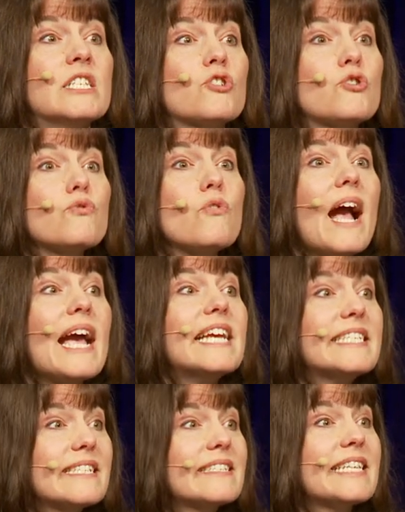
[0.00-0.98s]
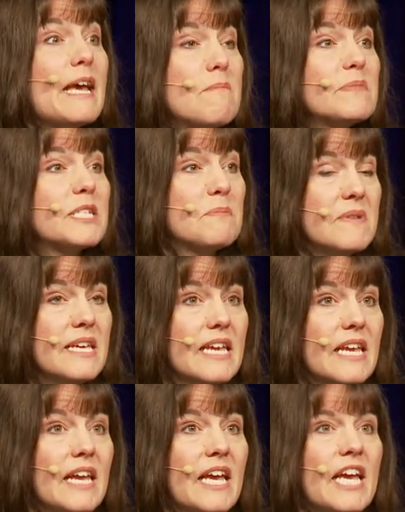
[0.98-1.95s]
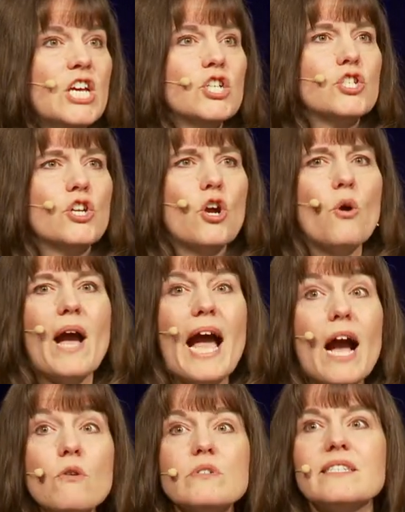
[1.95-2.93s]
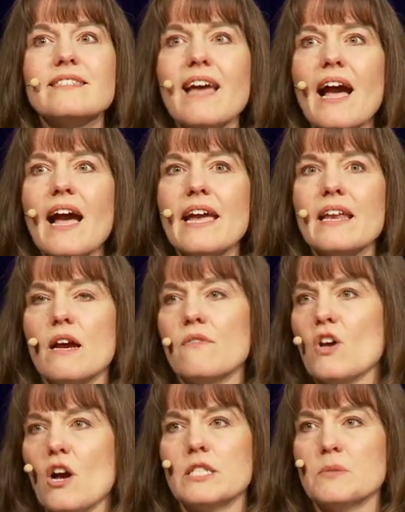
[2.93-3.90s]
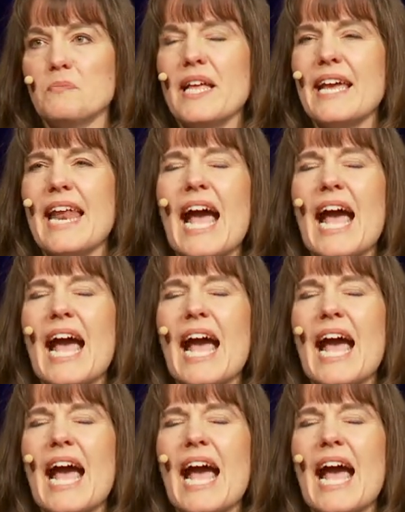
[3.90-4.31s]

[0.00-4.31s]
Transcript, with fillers: try to tempt me to go outside of God's plan.